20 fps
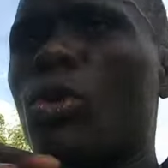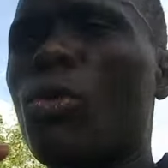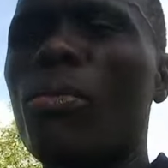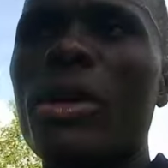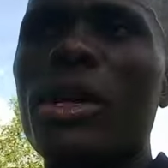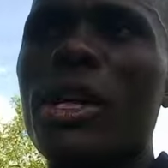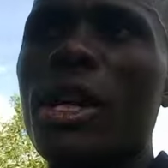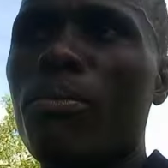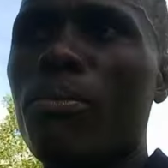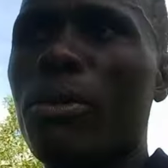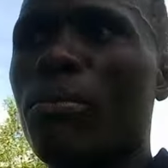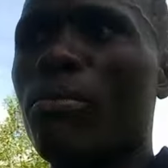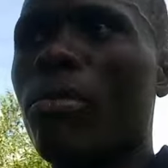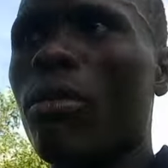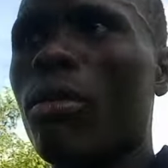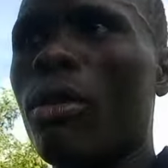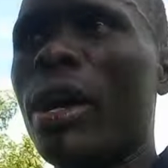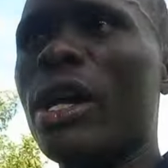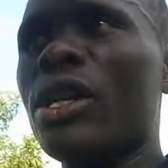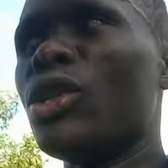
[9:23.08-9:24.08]
many
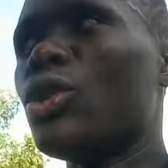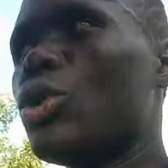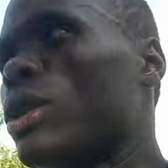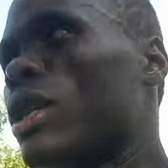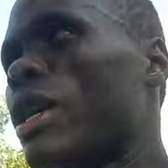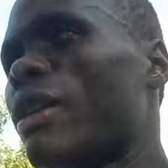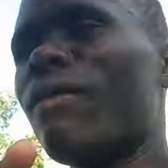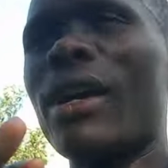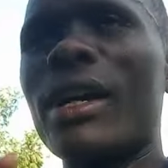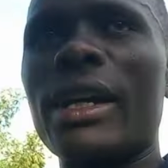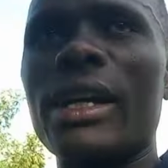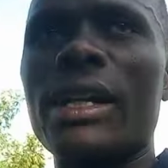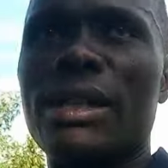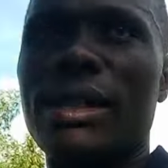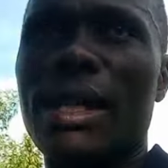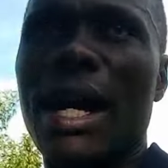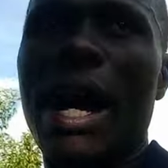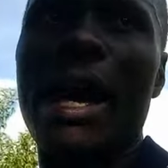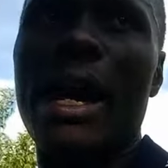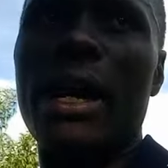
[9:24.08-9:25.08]
people, and you never get
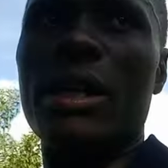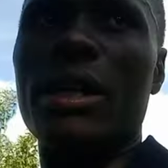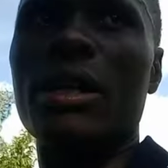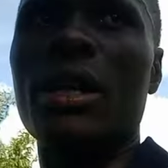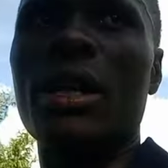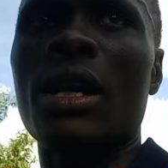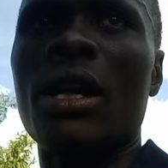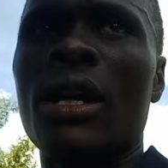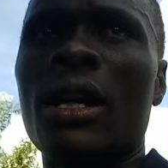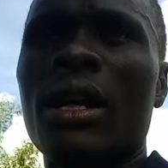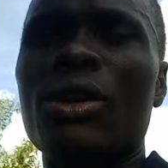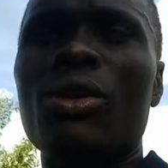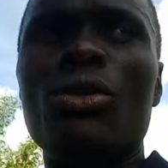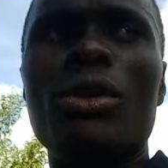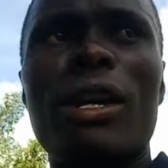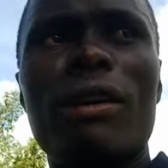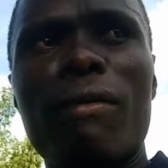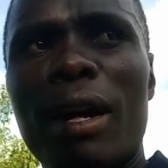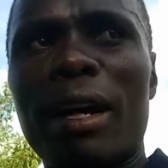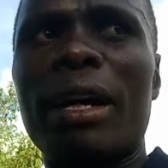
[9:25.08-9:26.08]
tired. You
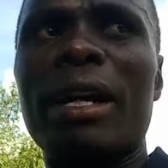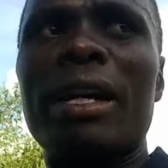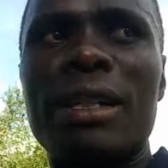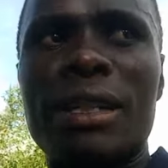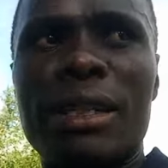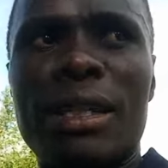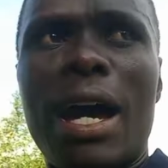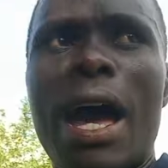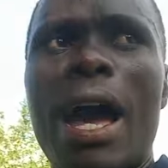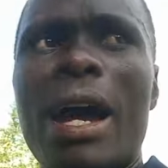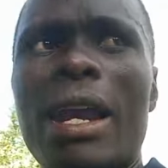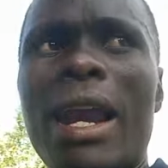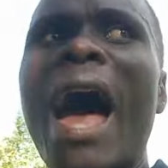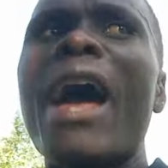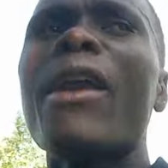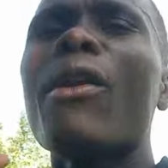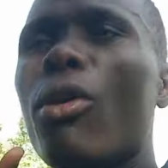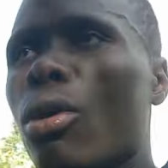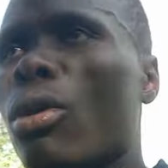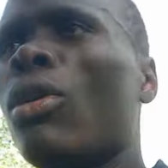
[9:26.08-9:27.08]
never get tired. I
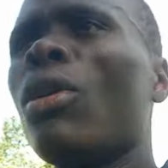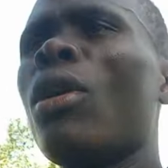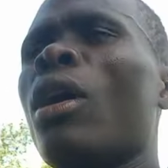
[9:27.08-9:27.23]
know